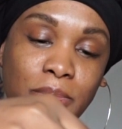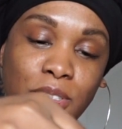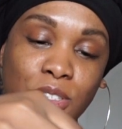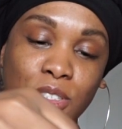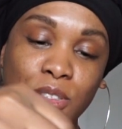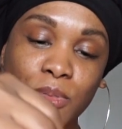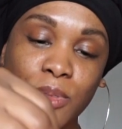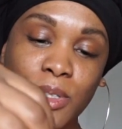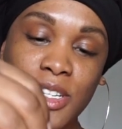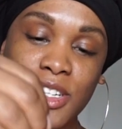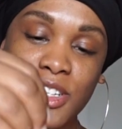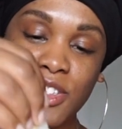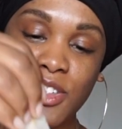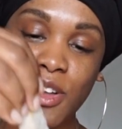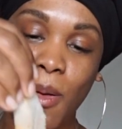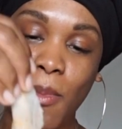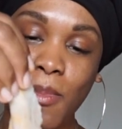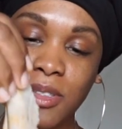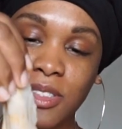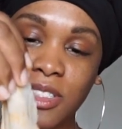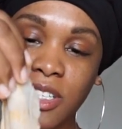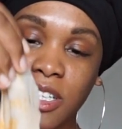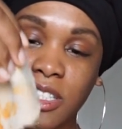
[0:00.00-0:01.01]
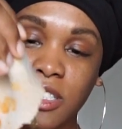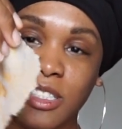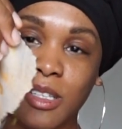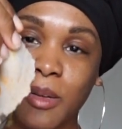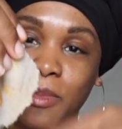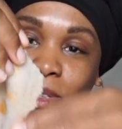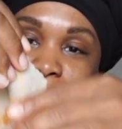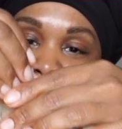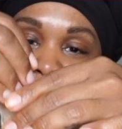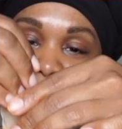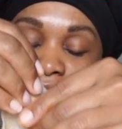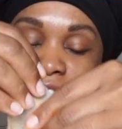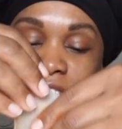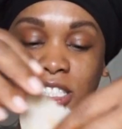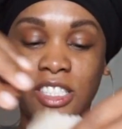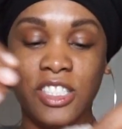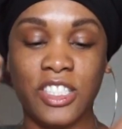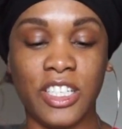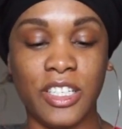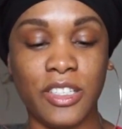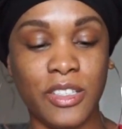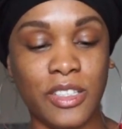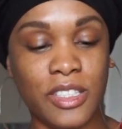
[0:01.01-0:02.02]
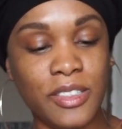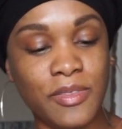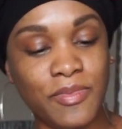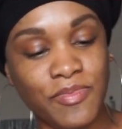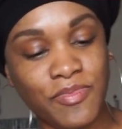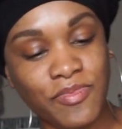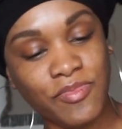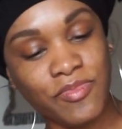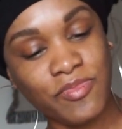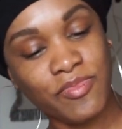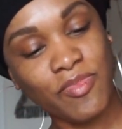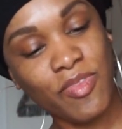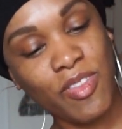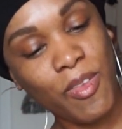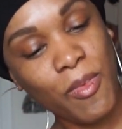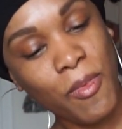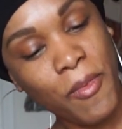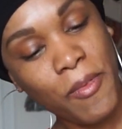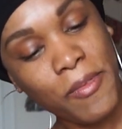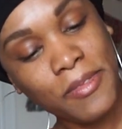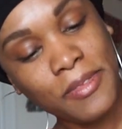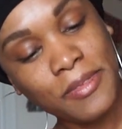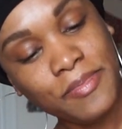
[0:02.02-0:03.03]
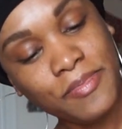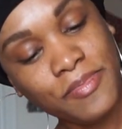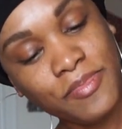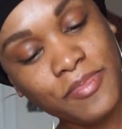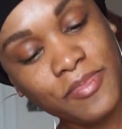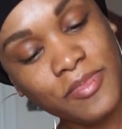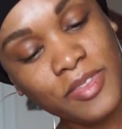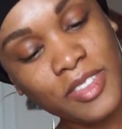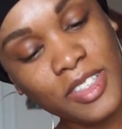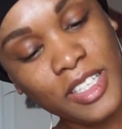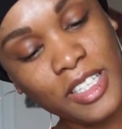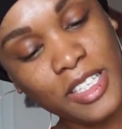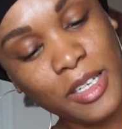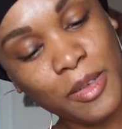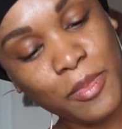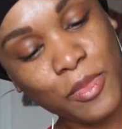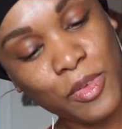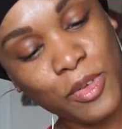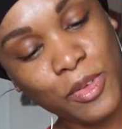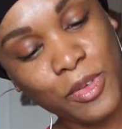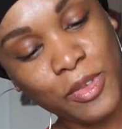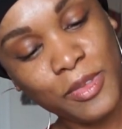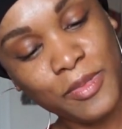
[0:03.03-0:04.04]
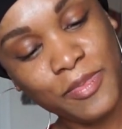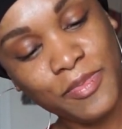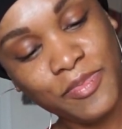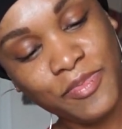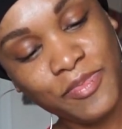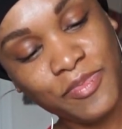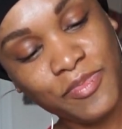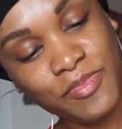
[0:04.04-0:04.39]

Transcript: gonna do is I'm gonna take some of this injera and I'm going to